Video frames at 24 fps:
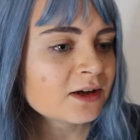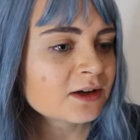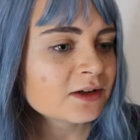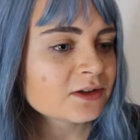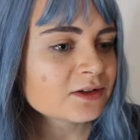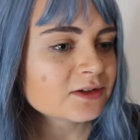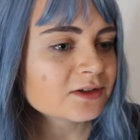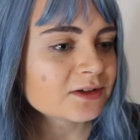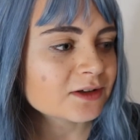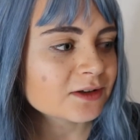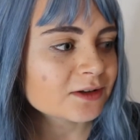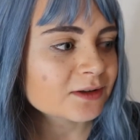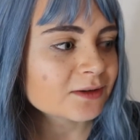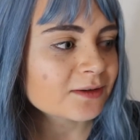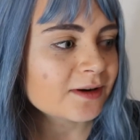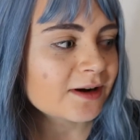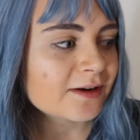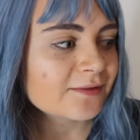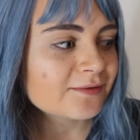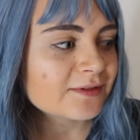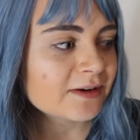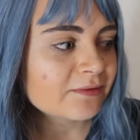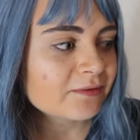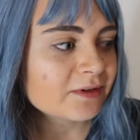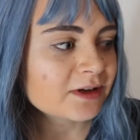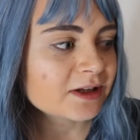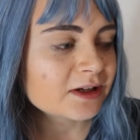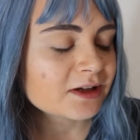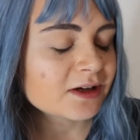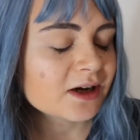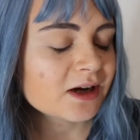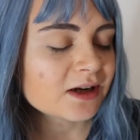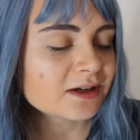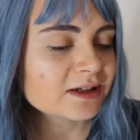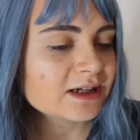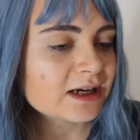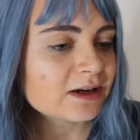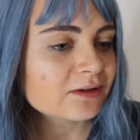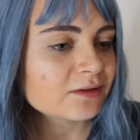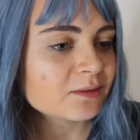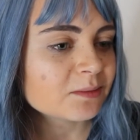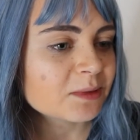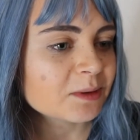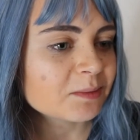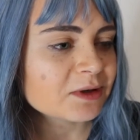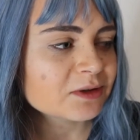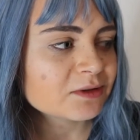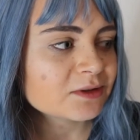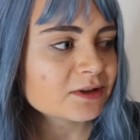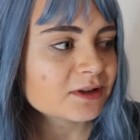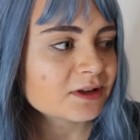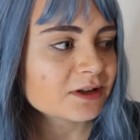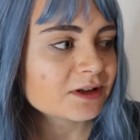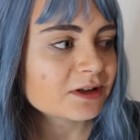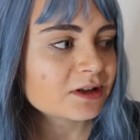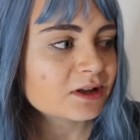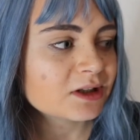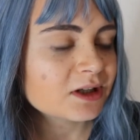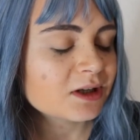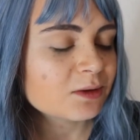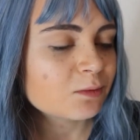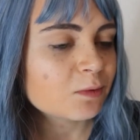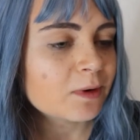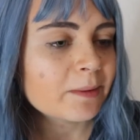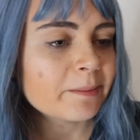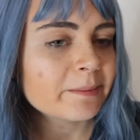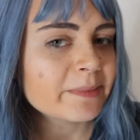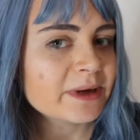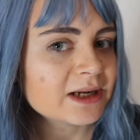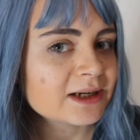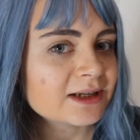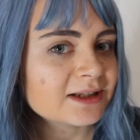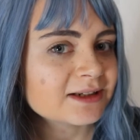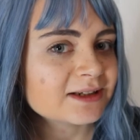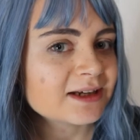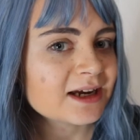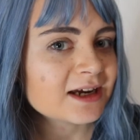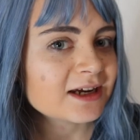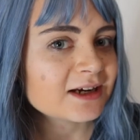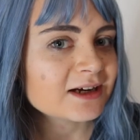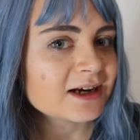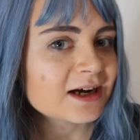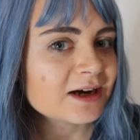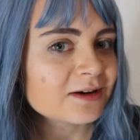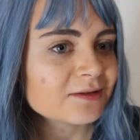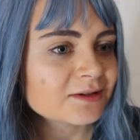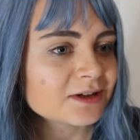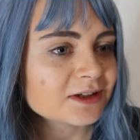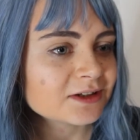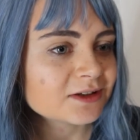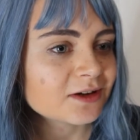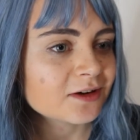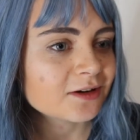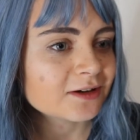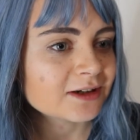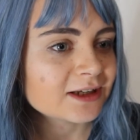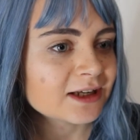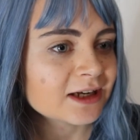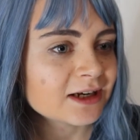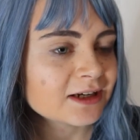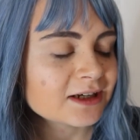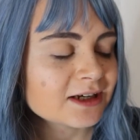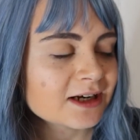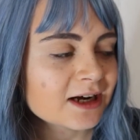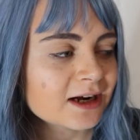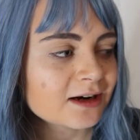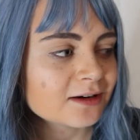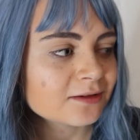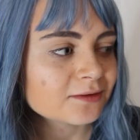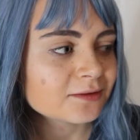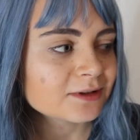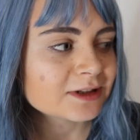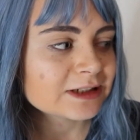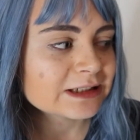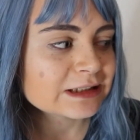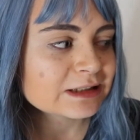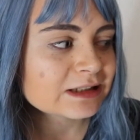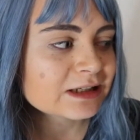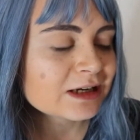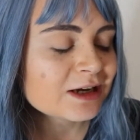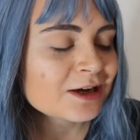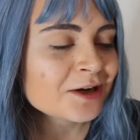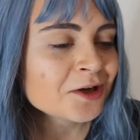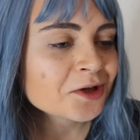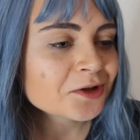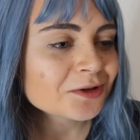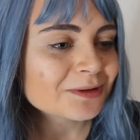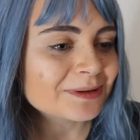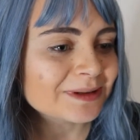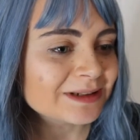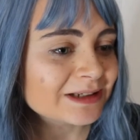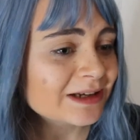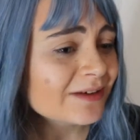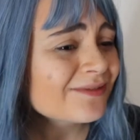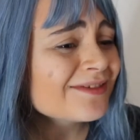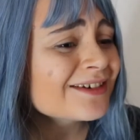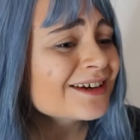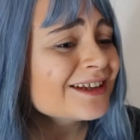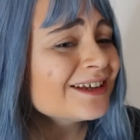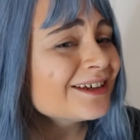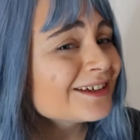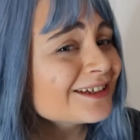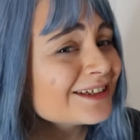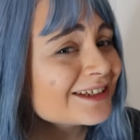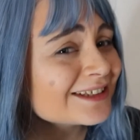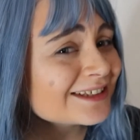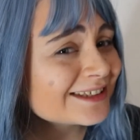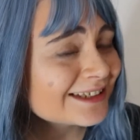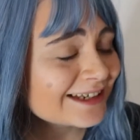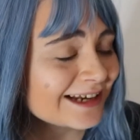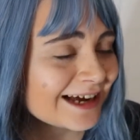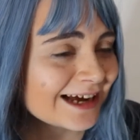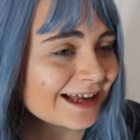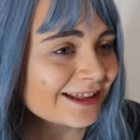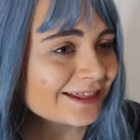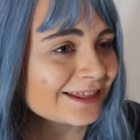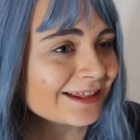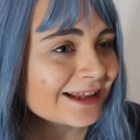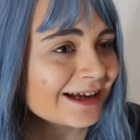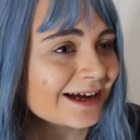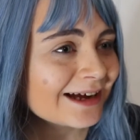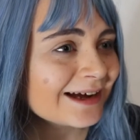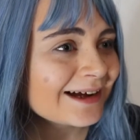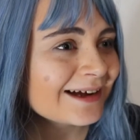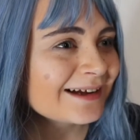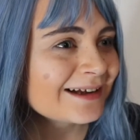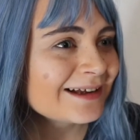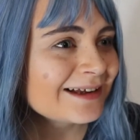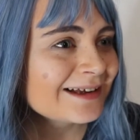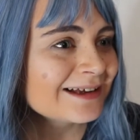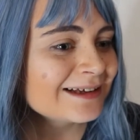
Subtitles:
So I've definitely cut down on my meals. Like, I eat 1 meal a day now and it's hardly any calories. So I definitely understand that.